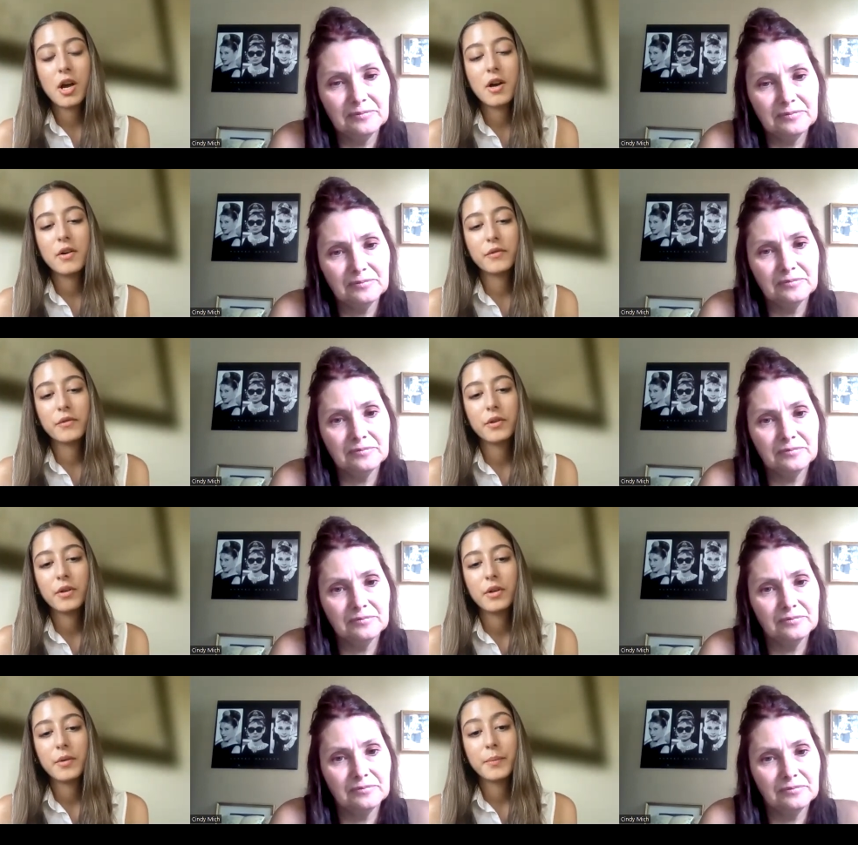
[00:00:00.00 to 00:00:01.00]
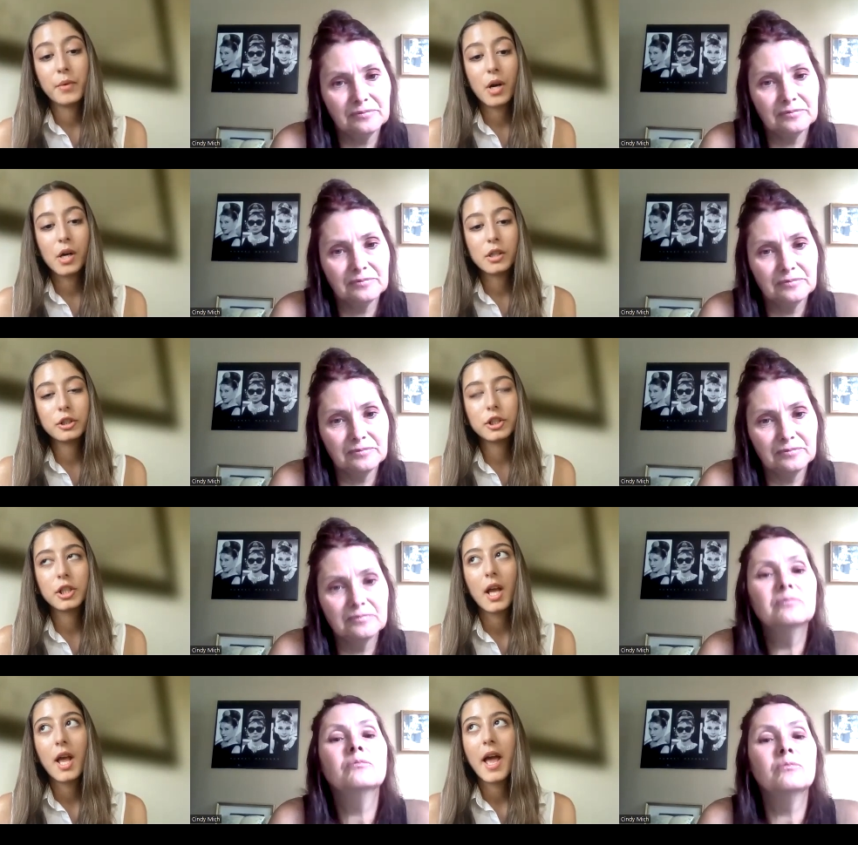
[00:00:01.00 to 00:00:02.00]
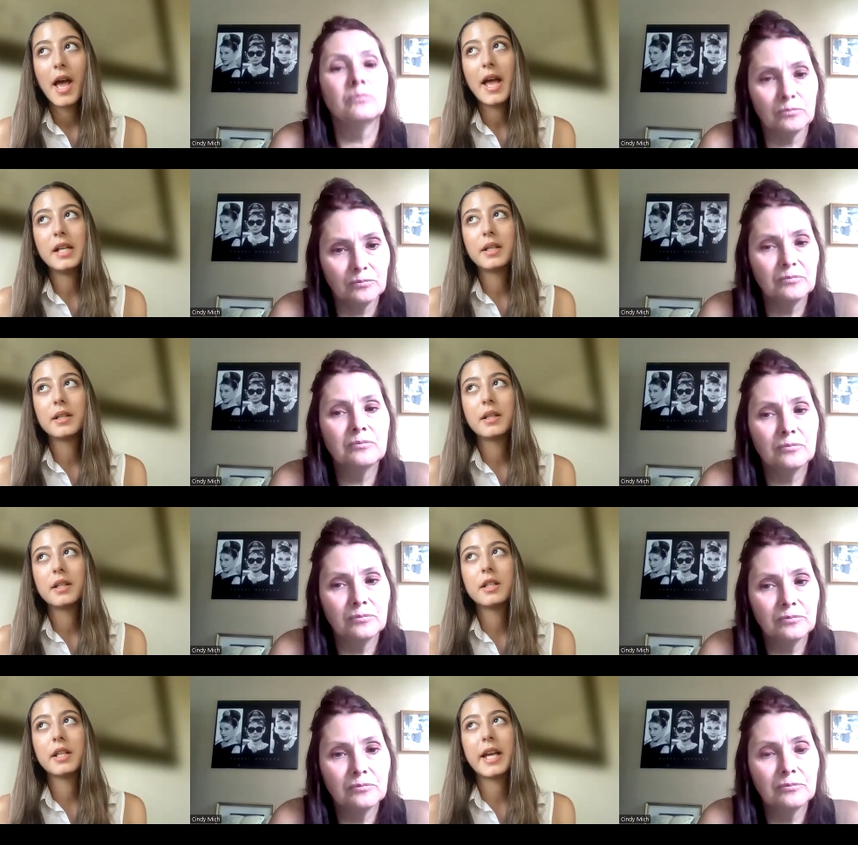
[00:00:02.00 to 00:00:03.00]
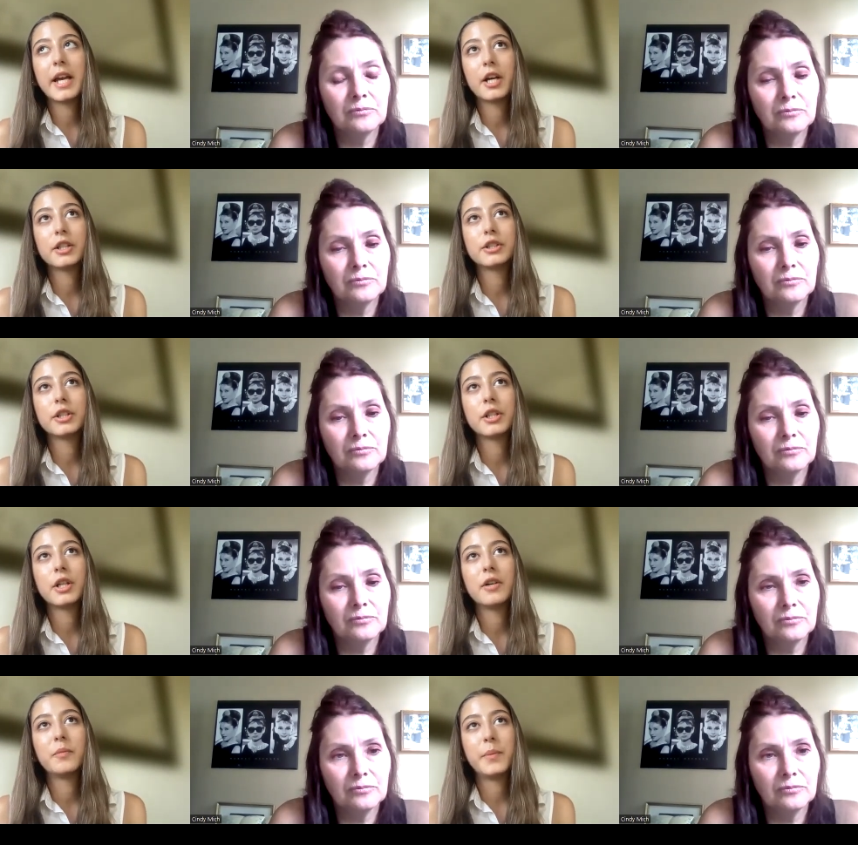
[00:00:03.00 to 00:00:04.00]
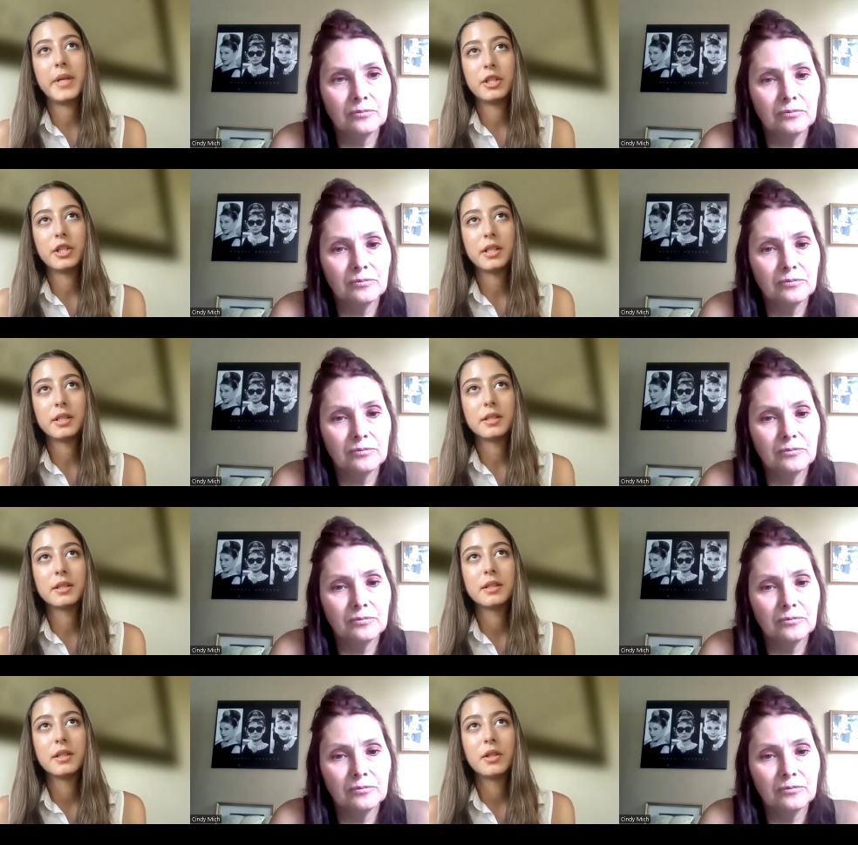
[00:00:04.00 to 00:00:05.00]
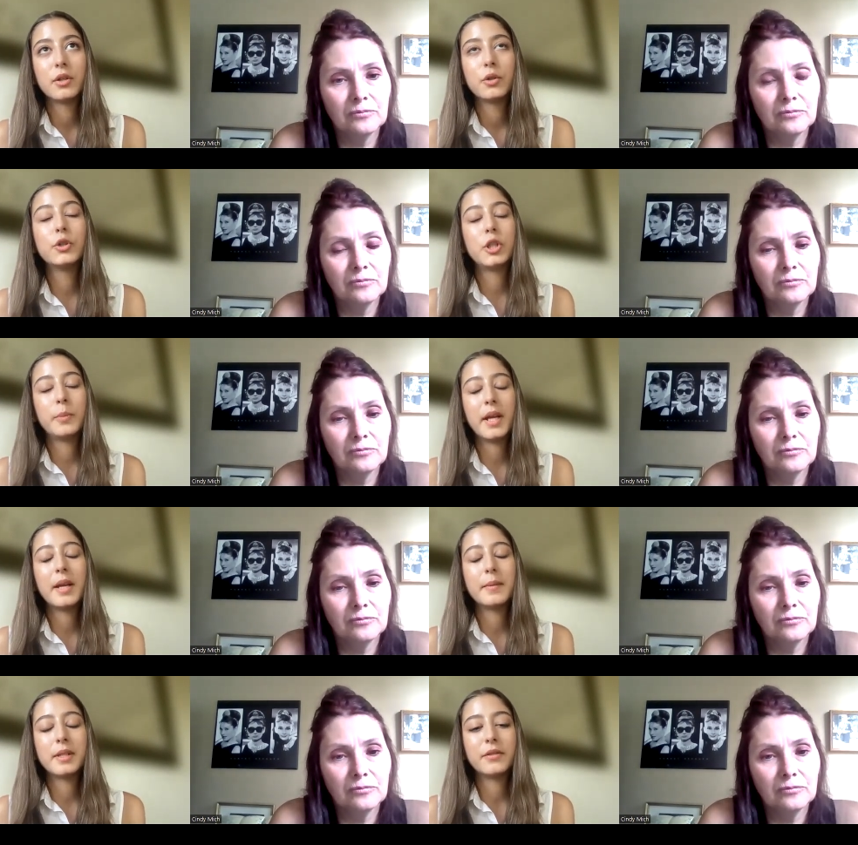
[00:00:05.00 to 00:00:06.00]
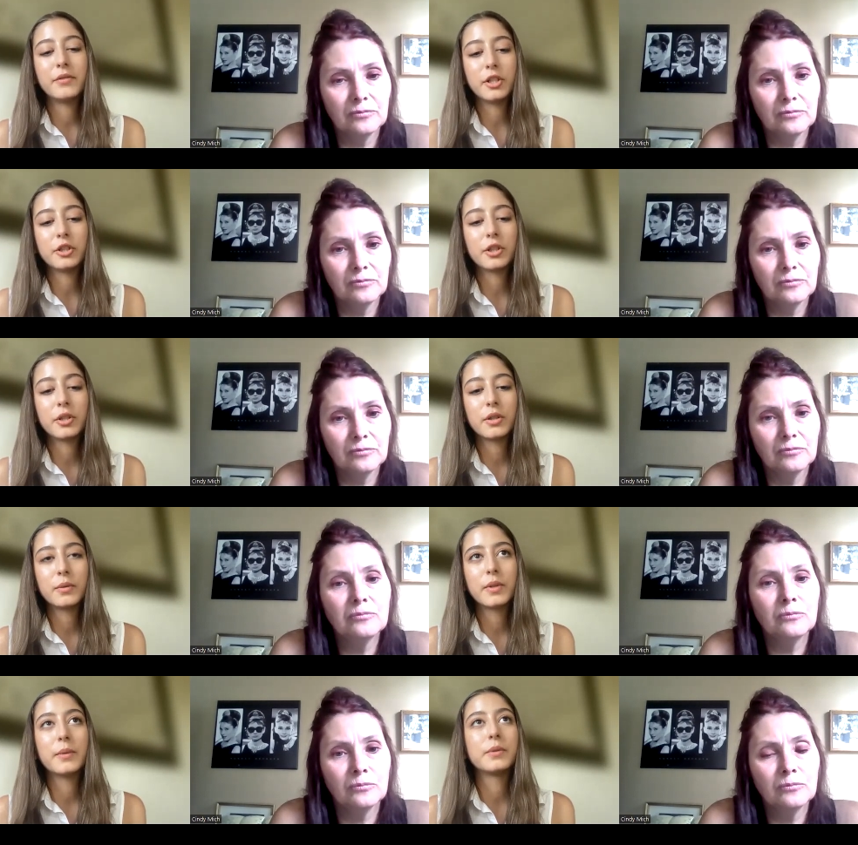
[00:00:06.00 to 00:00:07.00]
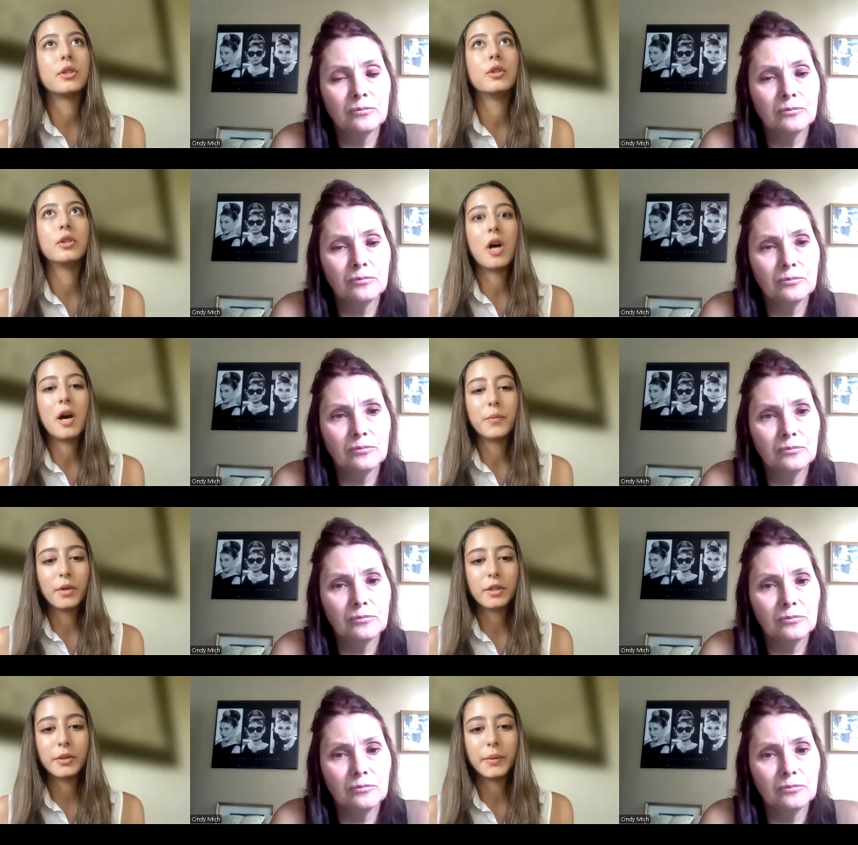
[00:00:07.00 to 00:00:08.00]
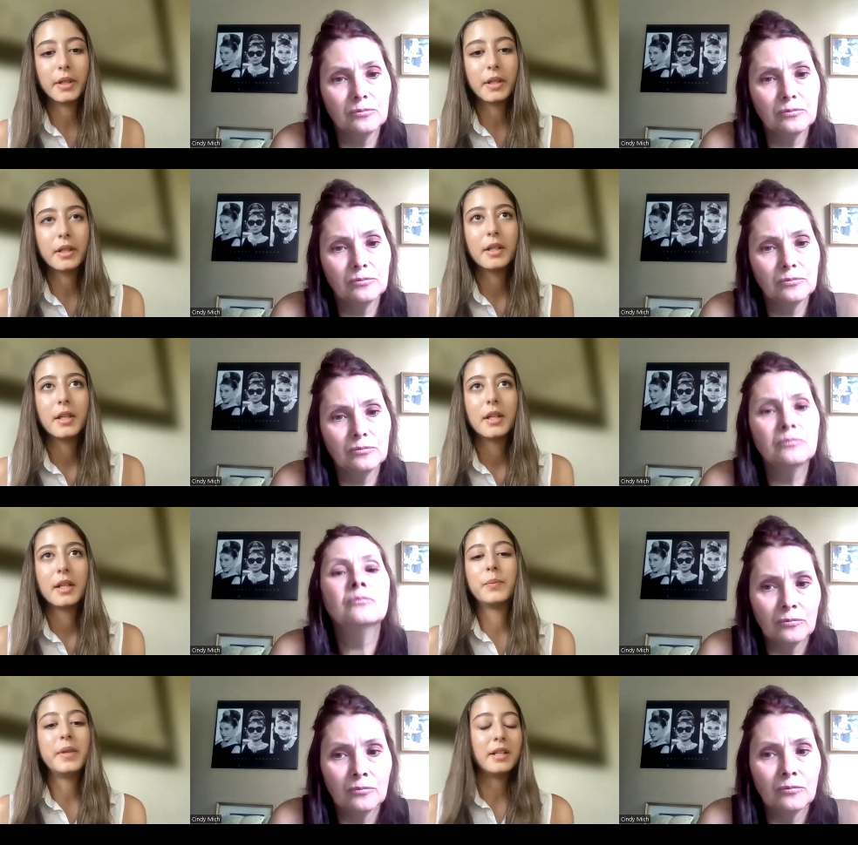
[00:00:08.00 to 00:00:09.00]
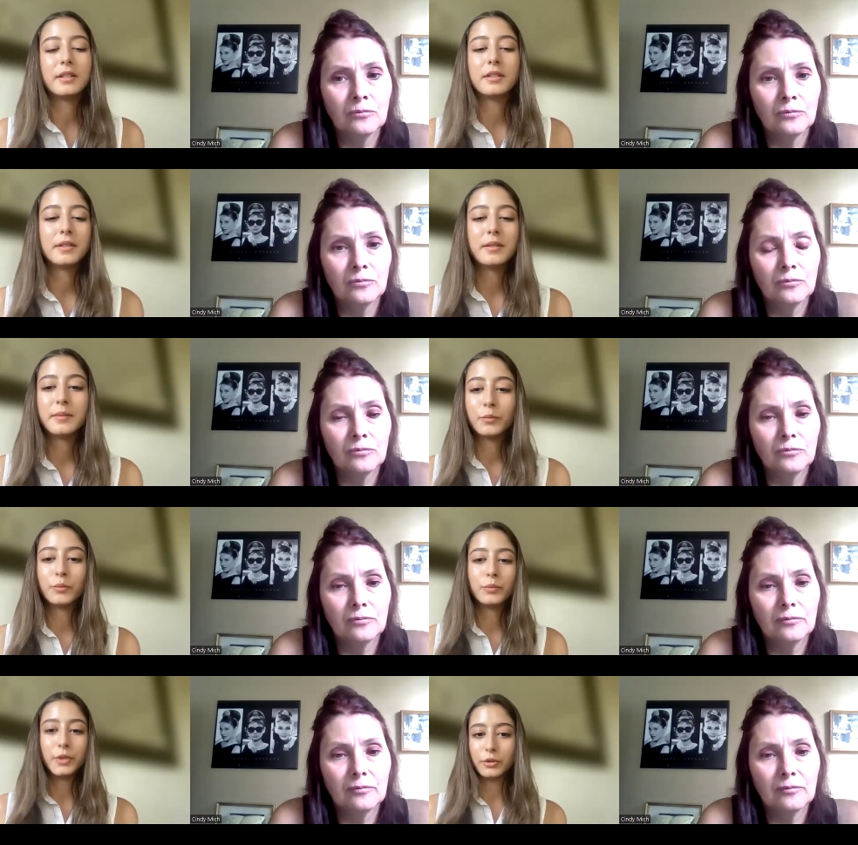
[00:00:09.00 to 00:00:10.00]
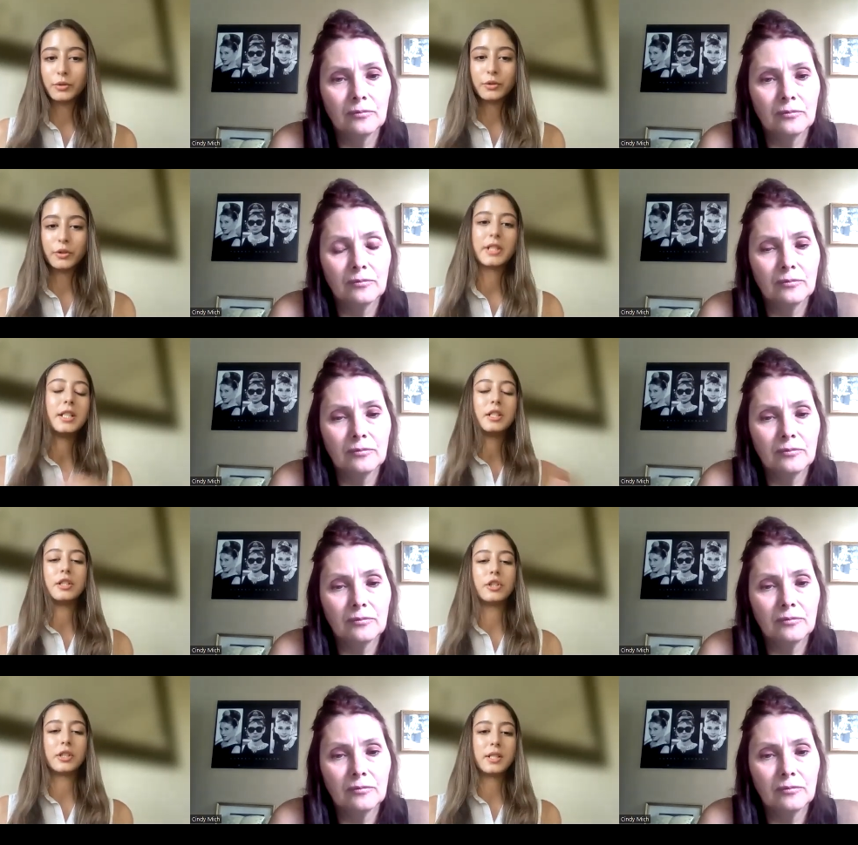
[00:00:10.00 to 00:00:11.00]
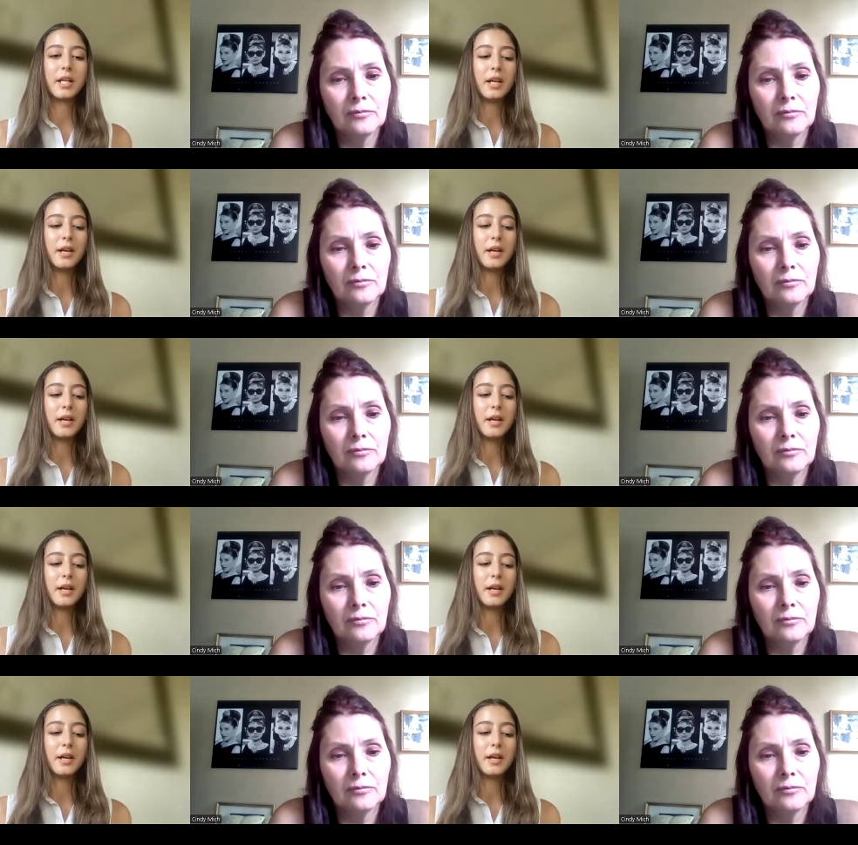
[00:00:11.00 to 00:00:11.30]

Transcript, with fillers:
Speaker 1: of Mirage mm. and the character of Peaches, who she became in the future. There was a lot more to her being restricted to just a